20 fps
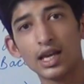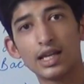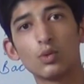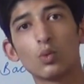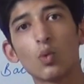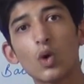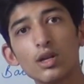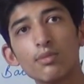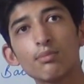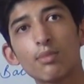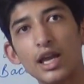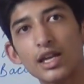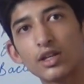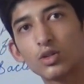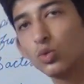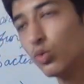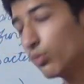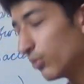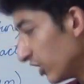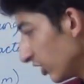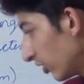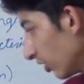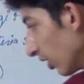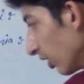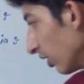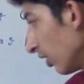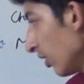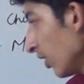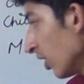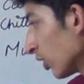and 1
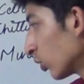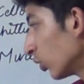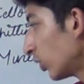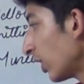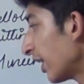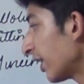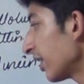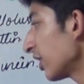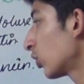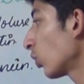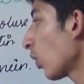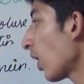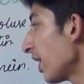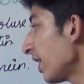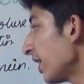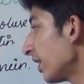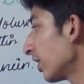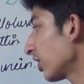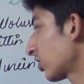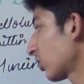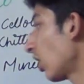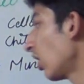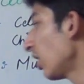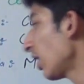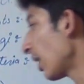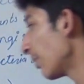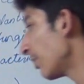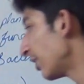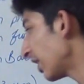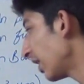micrometer. So that is why it is called
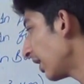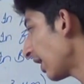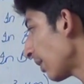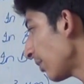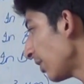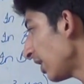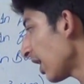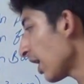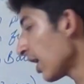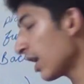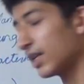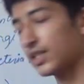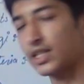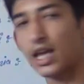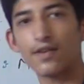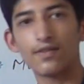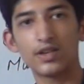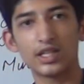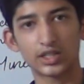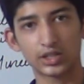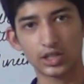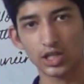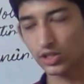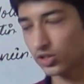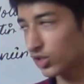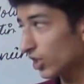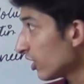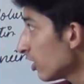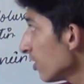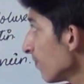a middle lamella, as I have
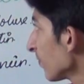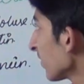discussed it.